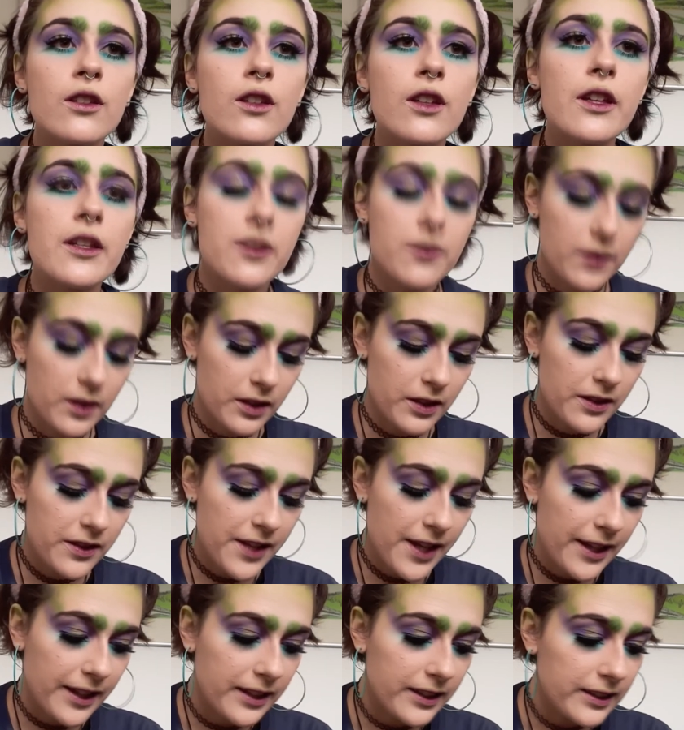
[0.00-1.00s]
And I'm going to
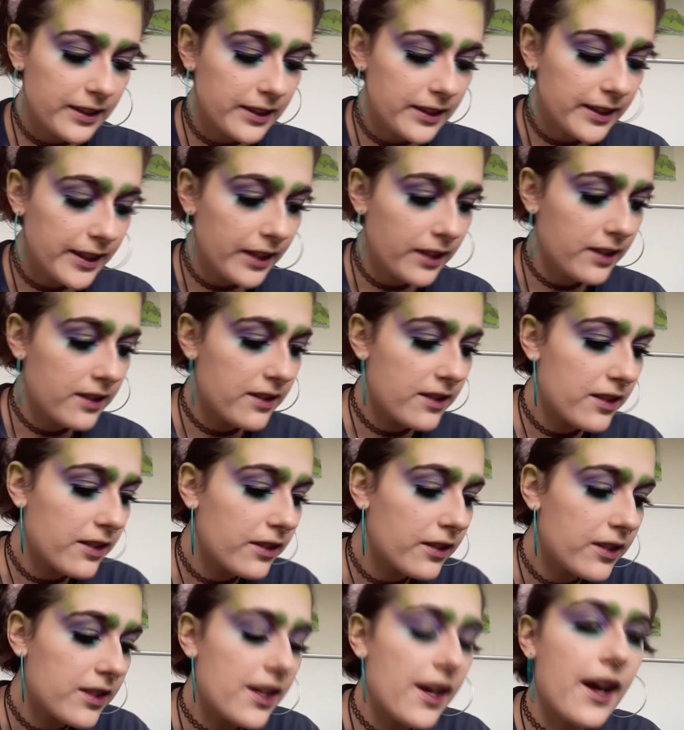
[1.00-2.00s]
take a little
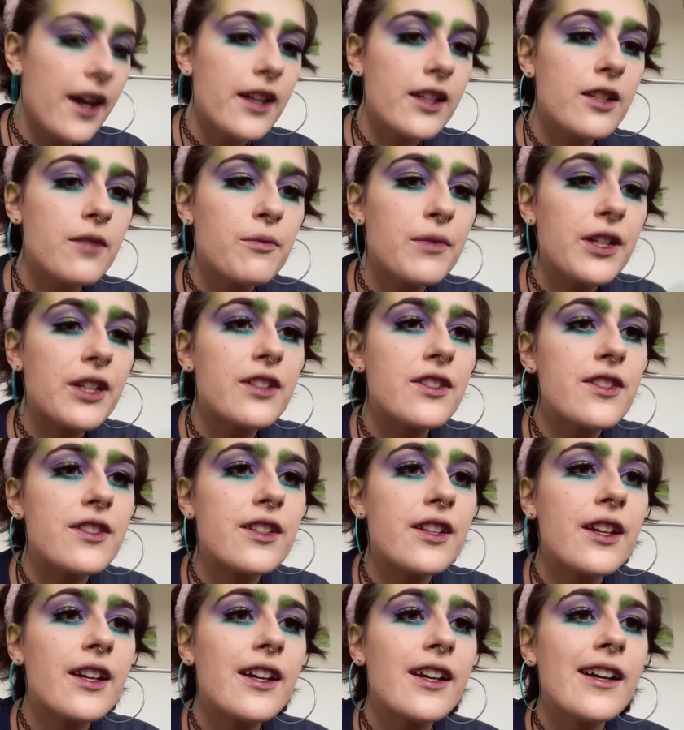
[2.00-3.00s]
tiny bit
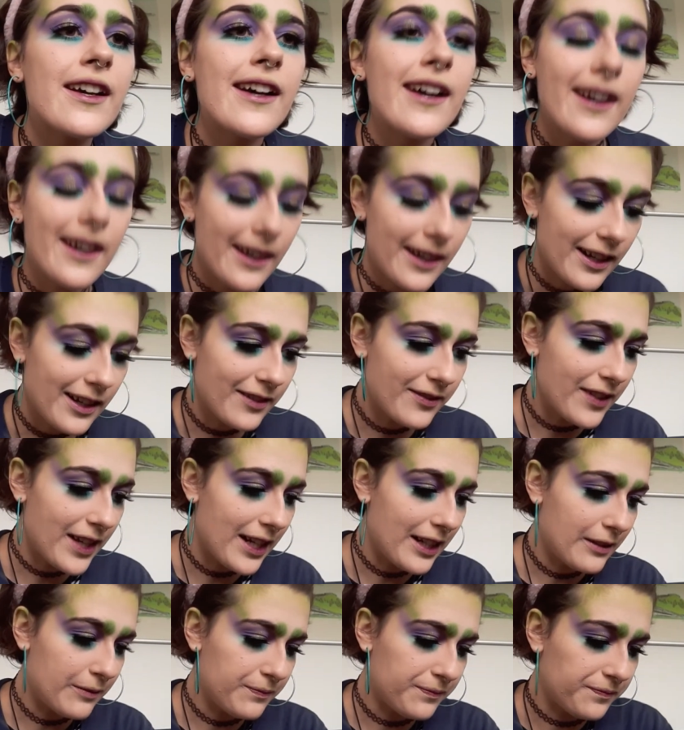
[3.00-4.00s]
of
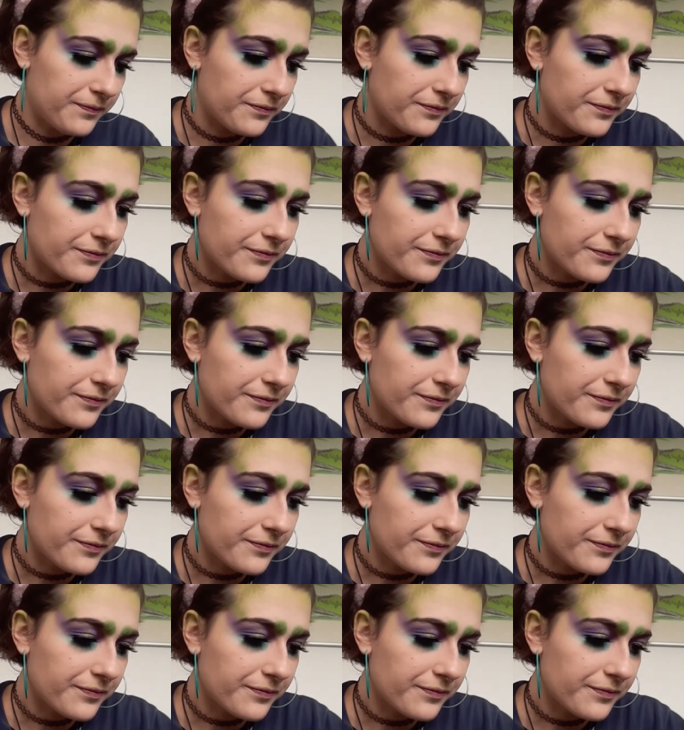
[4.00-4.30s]
that